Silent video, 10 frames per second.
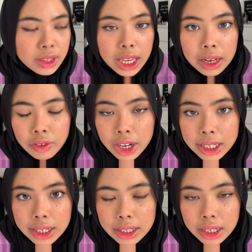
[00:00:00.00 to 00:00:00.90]
And if you
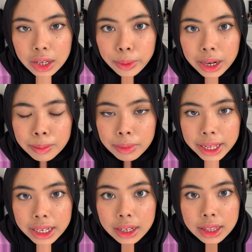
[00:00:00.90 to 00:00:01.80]
guys can tell, when I
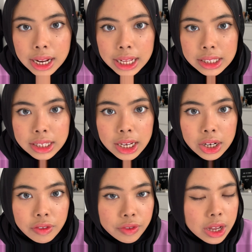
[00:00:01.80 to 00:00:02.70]
blink, the lenses
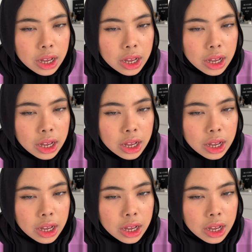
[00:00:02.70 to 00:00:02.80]
kind of